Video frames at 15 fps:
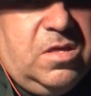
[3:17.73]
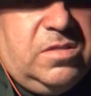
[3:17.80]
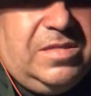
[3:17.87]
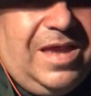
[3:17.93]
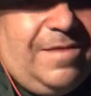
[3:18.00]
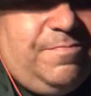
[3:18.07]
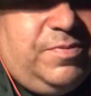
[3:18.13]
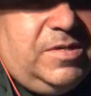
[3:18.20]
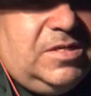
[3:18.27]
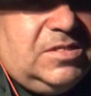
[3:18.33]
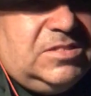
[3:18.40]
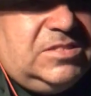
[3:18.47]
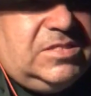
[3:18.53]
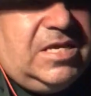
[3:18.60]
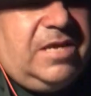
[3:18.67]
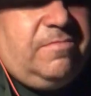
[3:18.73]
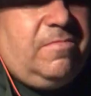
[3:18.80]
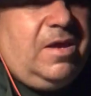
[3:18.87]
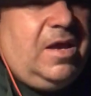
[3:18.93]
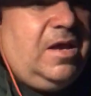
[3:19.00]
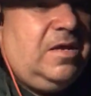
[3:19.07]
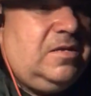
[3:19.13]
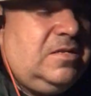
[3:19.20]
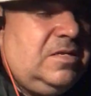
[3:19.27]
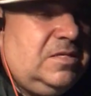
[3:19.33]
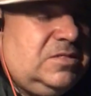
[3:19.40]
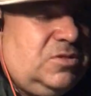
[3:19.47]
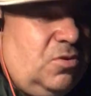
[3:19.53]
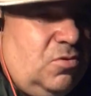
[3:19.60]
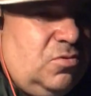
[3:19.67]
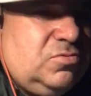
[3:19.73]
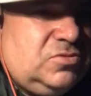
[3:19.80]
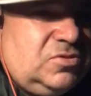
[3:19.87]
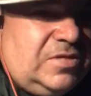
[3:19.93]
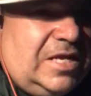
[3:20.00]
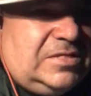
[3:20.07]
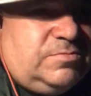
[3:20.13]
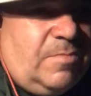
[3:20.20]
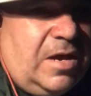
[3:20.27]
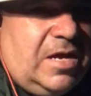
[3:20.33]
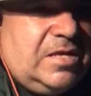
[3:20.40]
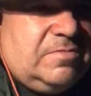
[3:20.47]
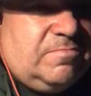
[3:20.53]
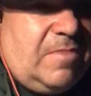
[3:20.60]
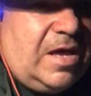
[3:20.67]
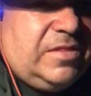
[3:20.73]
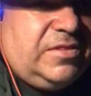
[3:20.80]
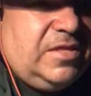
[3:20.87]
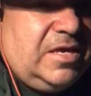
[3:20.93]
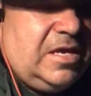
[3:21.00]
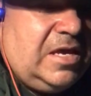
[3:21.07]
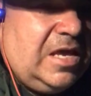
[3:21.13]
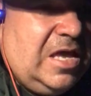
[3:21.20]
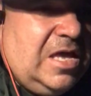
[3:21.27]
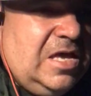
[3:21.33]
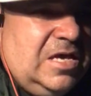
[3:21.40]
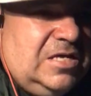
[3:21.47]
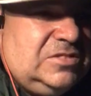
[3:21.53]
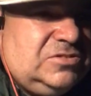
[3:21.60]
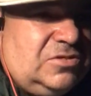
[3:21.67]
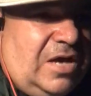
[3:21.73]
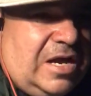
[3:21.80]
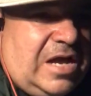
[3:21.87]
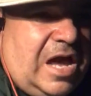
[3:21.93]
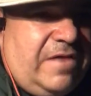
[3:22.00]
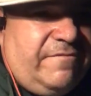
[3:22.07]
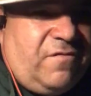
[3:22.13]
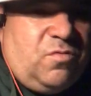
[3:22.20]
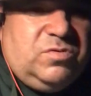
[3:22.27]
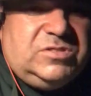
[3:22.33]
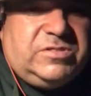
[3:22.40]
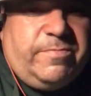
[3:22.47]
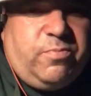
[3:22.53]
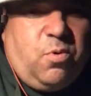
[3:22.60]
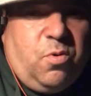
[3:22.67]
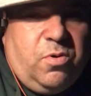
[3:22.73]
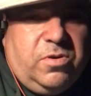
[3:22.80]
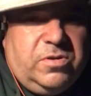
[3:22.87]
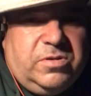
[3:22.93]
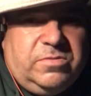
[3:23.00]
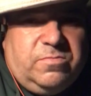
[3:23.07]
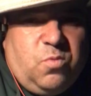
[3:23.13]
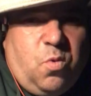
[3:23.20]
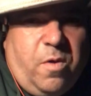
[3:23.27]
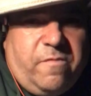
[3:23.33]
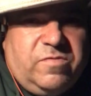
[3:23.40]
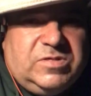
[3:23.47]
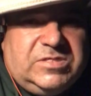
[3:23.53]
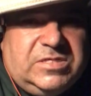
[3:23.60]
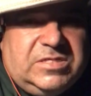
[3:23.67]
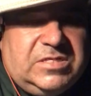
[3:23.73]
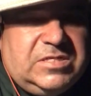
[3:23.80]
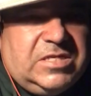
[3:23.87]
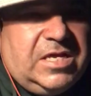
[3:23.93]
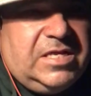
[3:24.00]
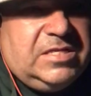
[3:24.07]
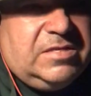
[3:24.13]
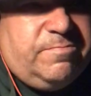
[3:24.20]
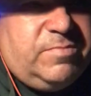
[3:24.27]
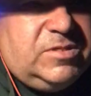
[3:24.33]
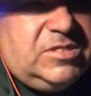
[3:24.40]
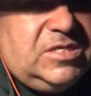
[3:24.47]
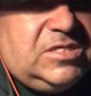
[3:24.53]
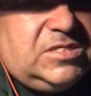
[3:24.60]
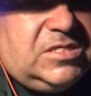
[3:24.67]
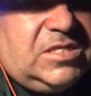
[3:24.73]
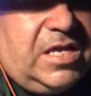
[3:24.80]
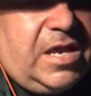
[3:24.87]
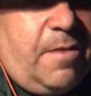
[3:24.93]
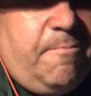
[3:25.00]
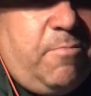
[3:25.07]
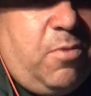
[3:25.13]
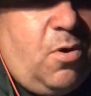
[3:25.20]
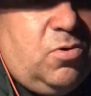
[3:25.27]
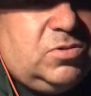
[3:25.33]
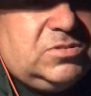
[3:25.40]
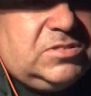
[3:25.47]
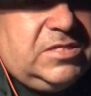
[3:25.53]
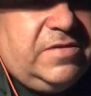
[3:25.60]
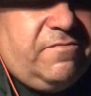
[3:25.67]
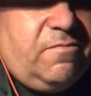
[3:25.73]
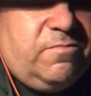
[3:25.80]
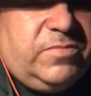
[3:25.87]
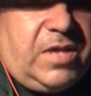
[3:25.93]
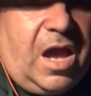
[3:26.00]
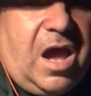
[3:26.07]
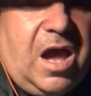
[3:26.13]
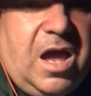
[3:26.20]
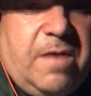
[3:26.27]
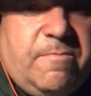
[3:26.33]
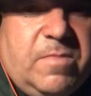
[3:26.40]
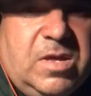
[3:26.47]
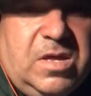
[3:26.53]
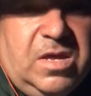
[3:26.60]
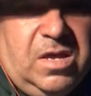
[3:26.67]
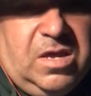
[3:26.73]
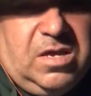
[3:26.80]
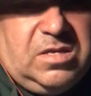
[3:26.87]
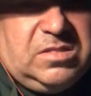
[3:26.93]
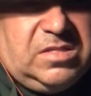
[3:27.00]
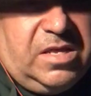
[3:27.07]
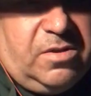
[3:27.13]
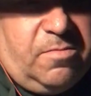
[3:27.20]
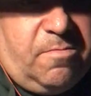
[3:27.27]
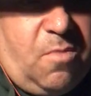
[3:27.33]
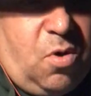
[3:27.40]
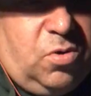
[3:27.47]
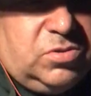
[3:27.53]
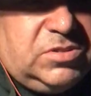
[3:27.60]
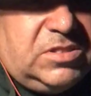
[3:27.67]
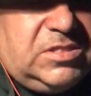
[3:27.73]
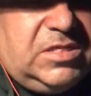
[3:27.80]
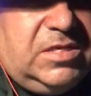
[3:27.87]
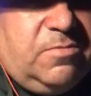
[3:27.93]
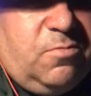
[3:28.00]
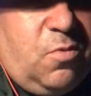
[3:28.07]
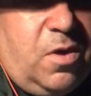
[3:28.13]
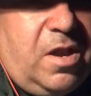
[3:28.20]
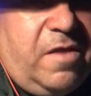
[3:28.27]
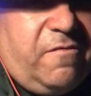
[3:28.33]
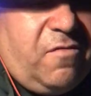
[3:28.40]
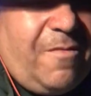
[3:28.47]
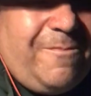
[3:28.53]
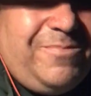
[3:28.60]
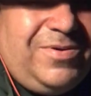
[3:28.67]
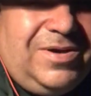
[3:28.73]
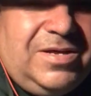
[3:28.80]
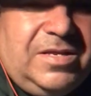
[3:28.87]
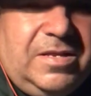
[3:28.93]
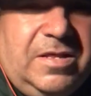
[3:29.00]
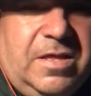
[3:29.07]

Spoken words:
that being said, man, so that's my thing. So I kind of always supported whoever's in the position, like a Bowles. Give them time, let them mold the team, whatever. But